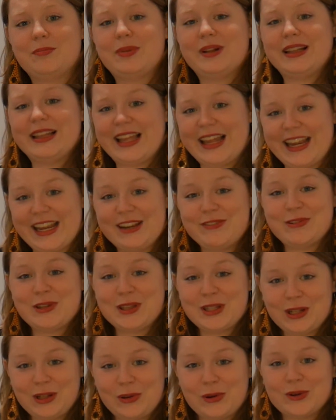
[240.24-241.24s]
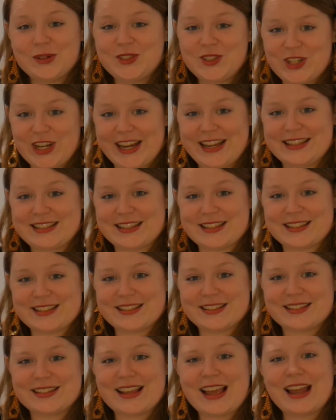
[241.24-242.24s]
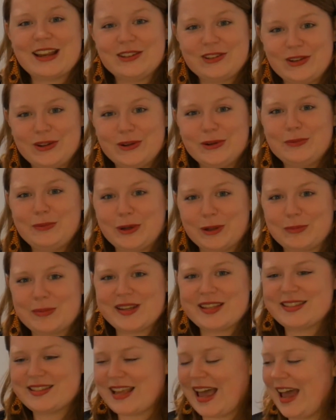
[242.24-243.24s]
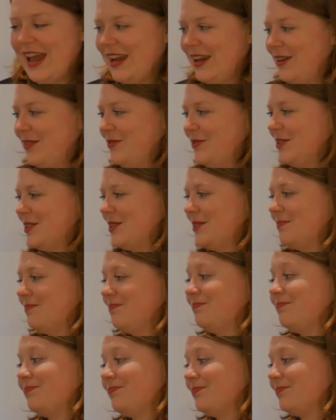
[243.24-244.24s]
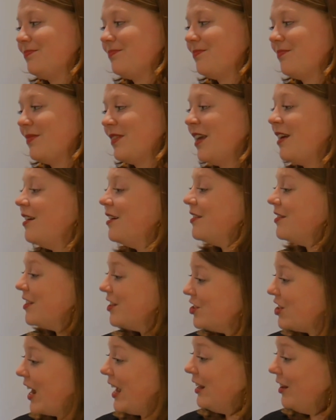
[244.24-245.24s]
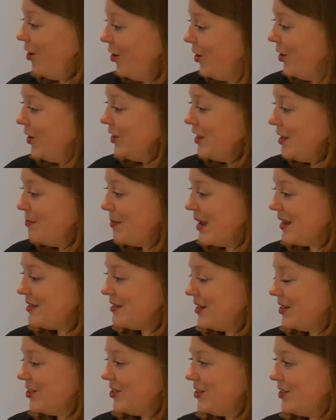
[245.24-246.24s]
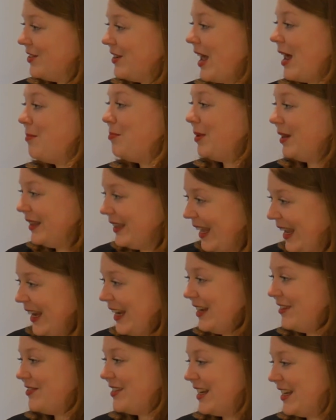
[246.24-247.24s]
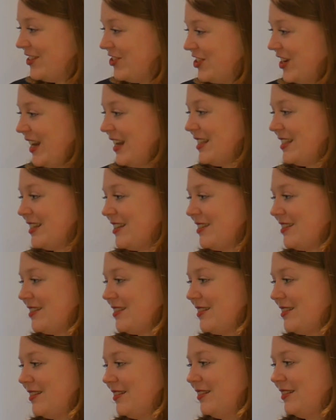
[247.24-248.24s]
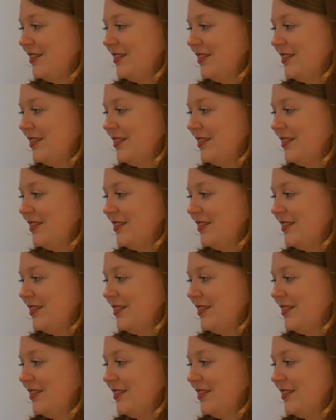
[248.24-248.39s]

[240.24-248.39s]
Believe in the Lord Jesus and you will be saved. The jailer heard the message and believed in Jesus.